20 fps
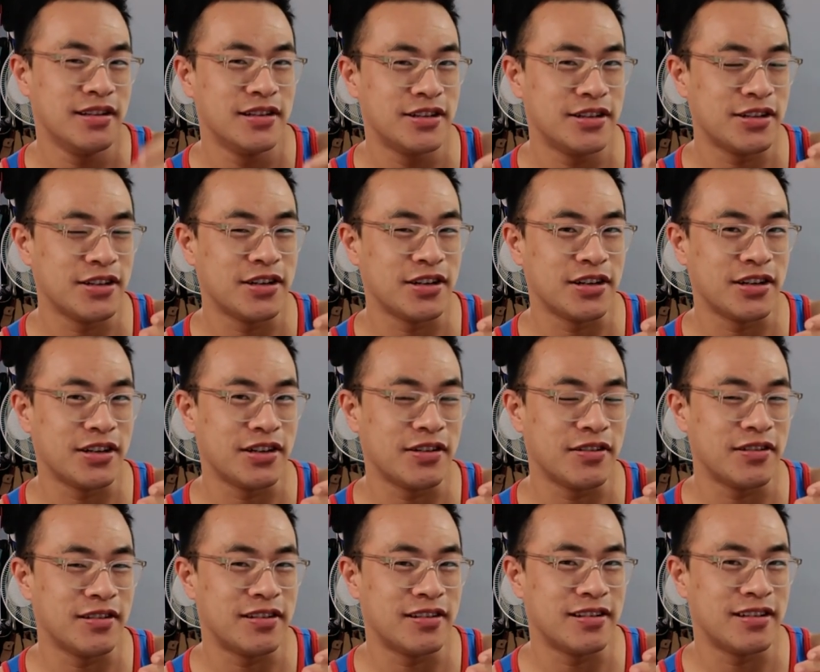to
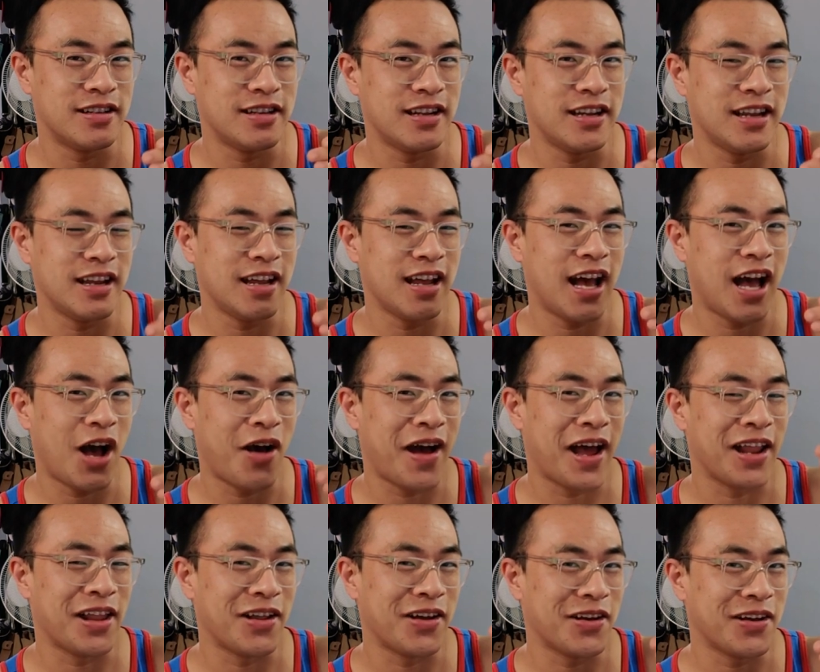see how
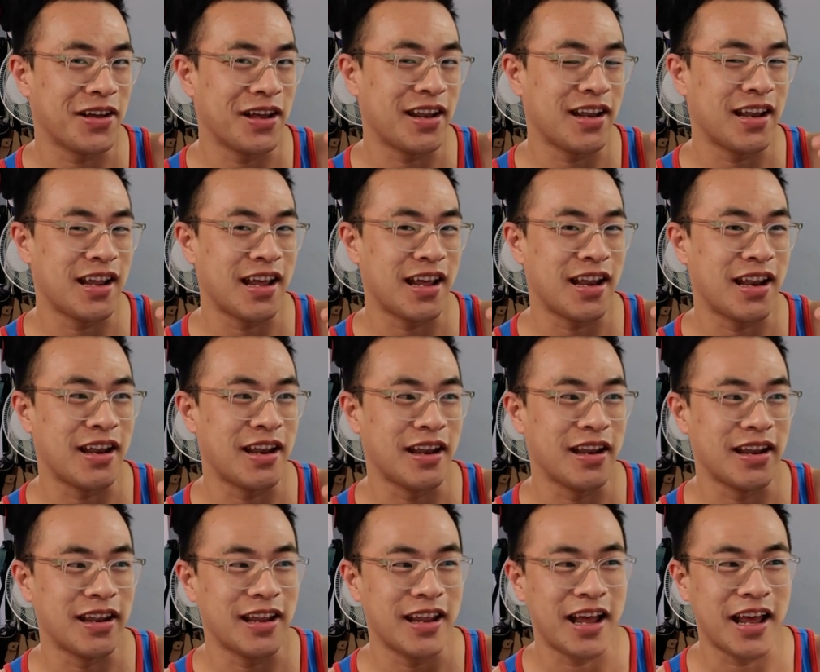I look, and then
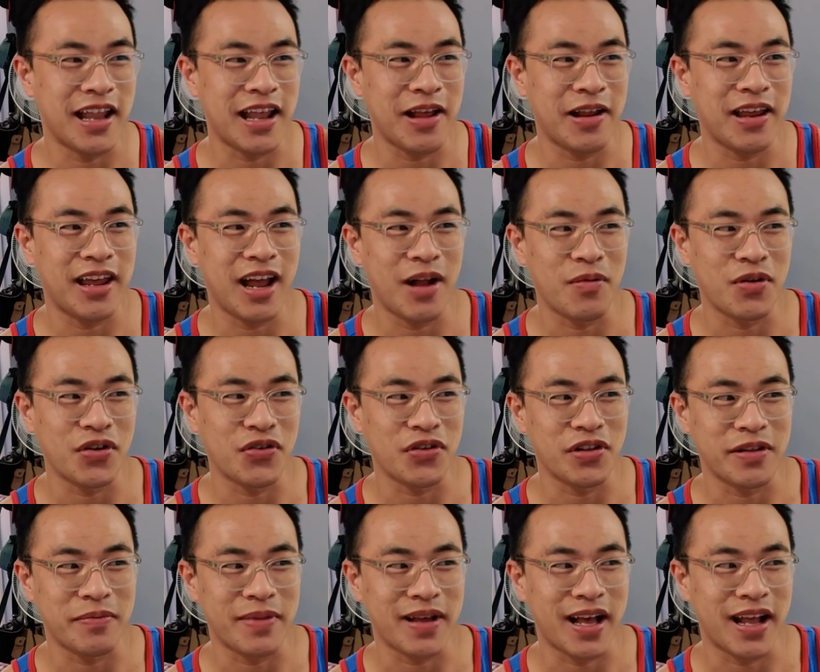yeah, that camera's
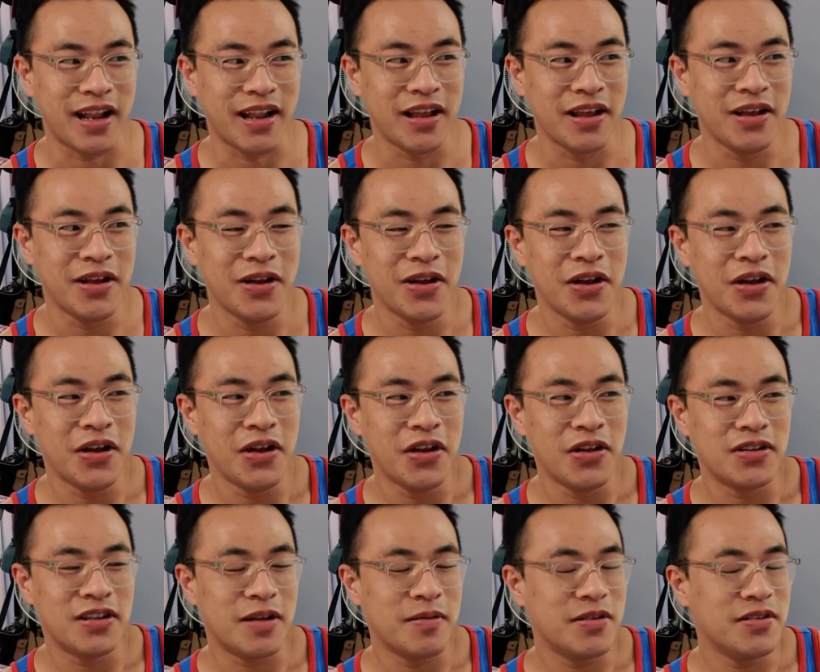really bad.
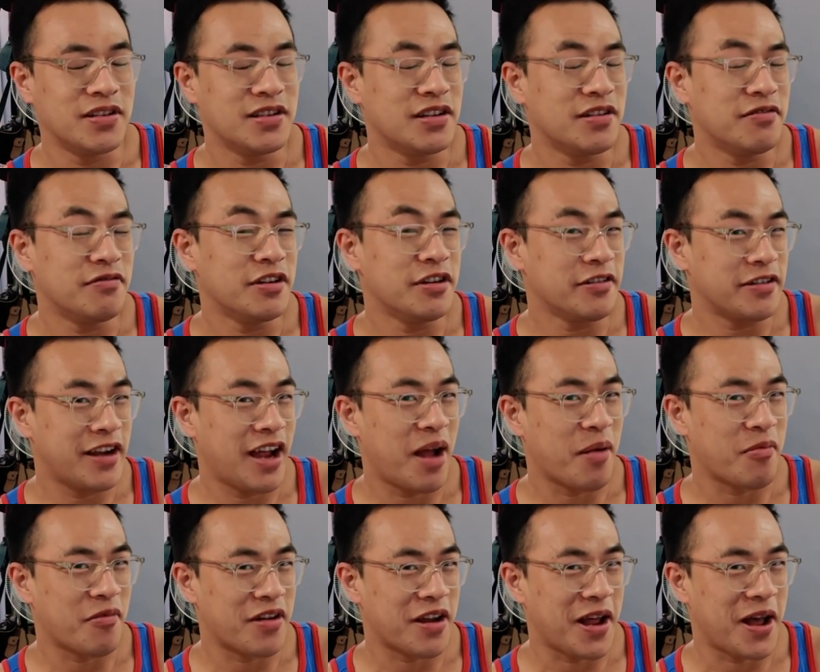So I'm using the rear
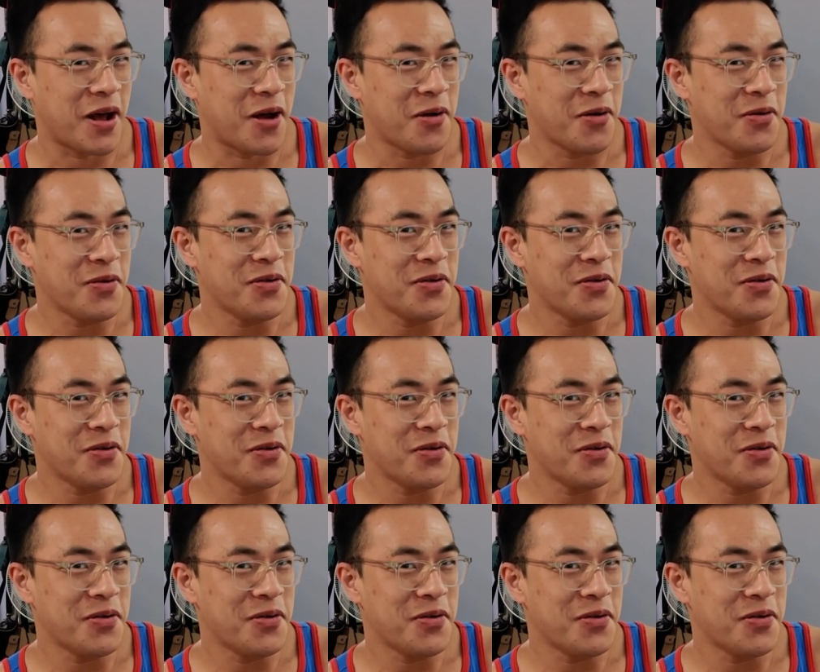camera now.